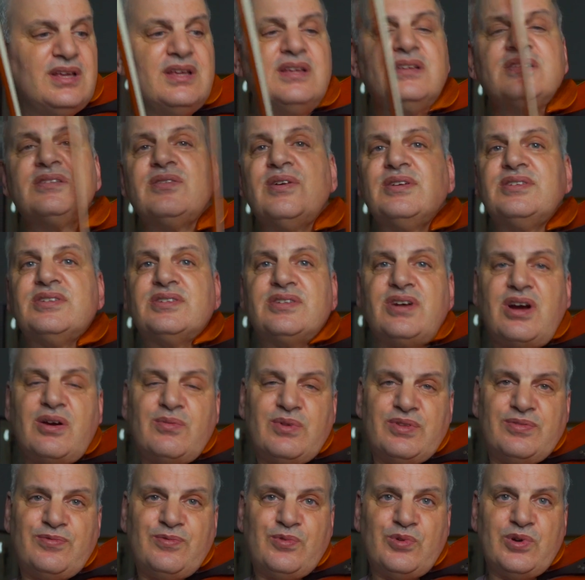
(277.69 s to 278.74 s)
So I start
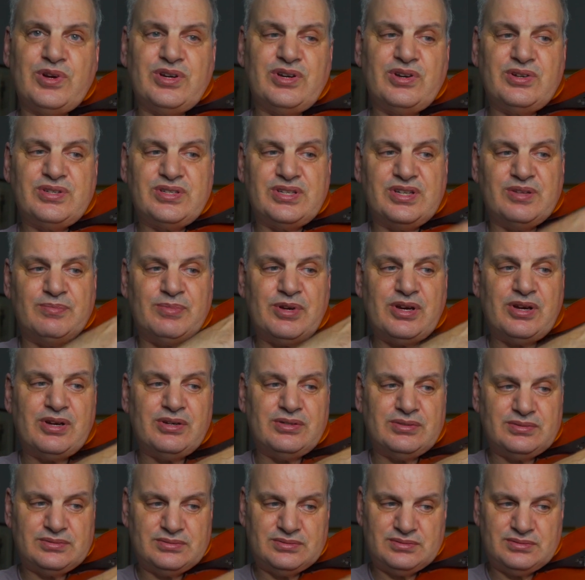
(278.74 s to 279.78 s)
with 4 notes in a bow.